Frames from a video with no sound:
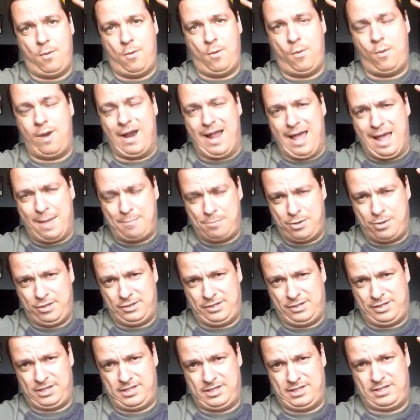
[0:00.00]
When I
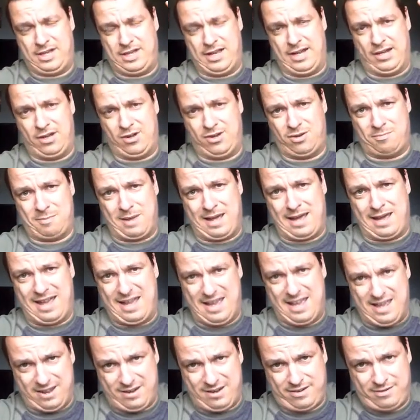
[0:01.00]
put this thing on my
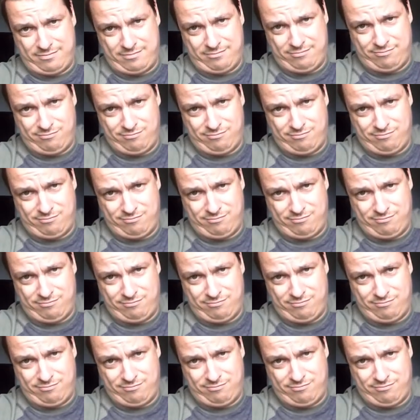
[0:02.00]
head,